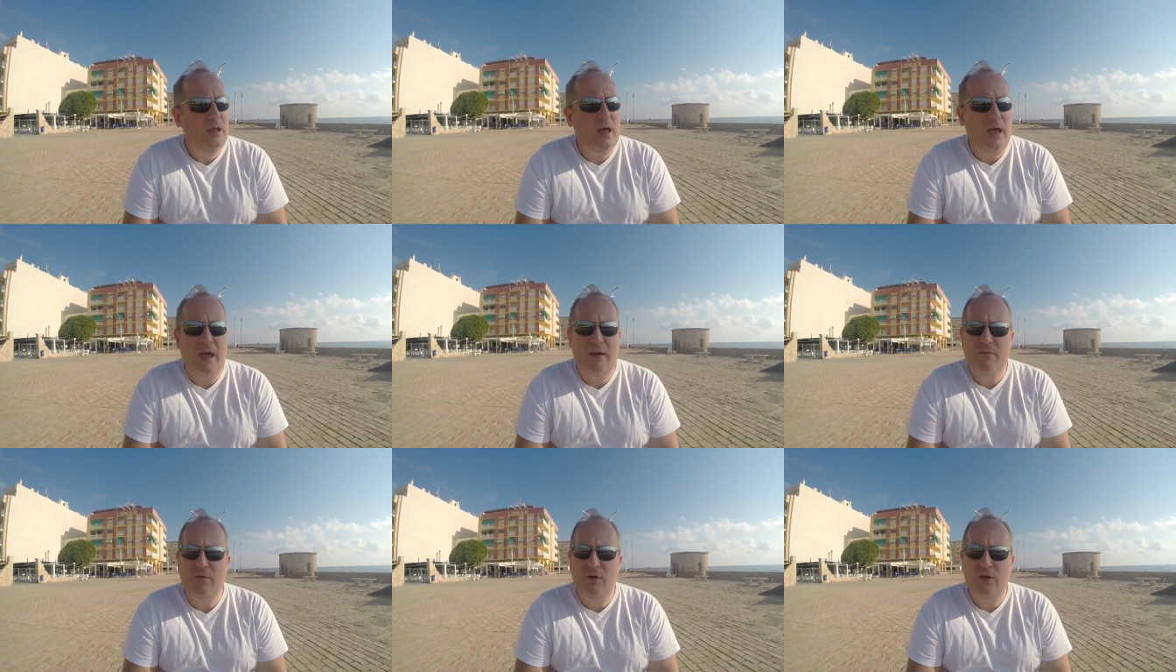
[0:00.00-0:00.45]
I
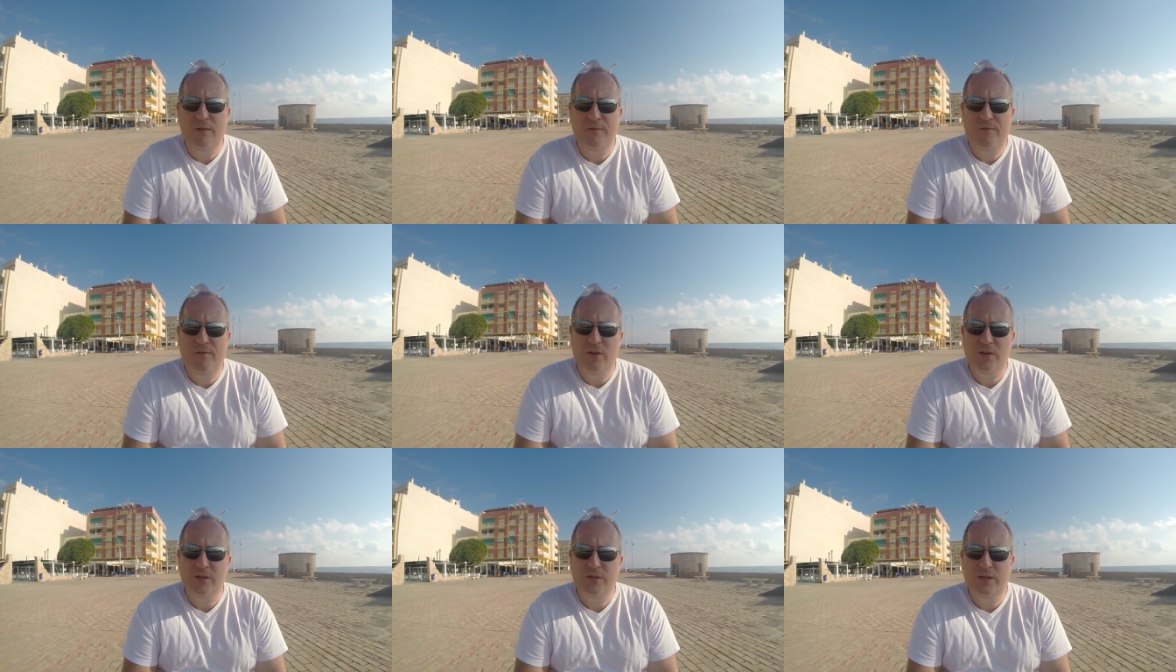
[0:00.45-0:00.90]
haven't got the
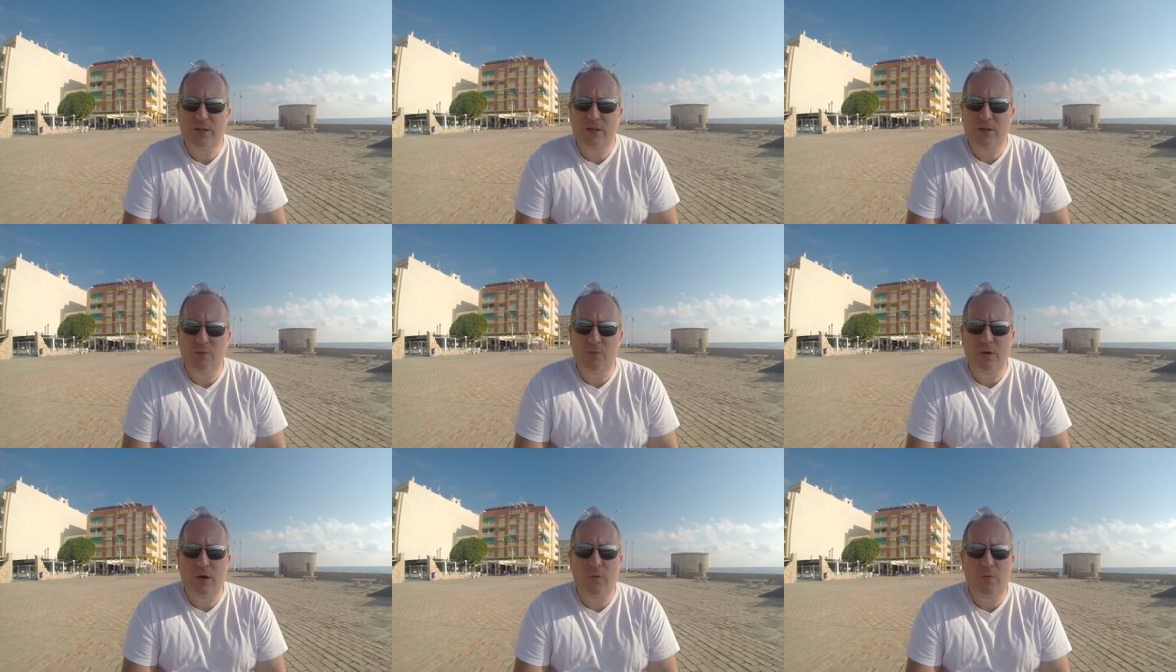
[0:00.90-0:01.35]
funds to
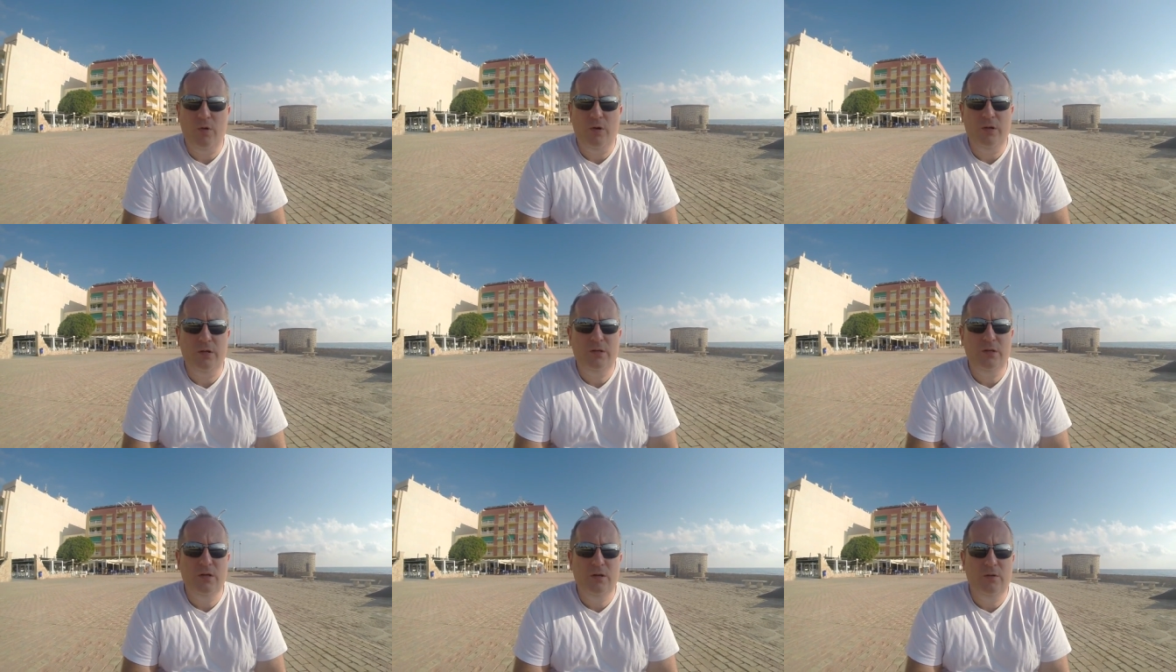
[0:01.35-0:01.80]
do what I
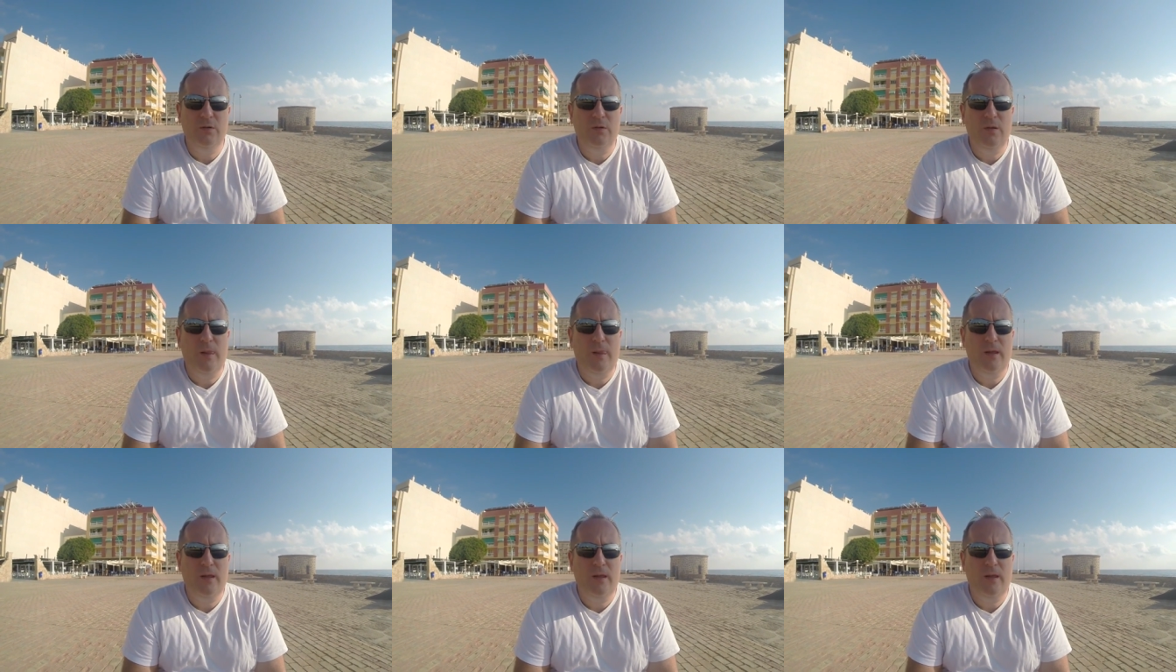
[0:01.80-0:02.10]
want to do.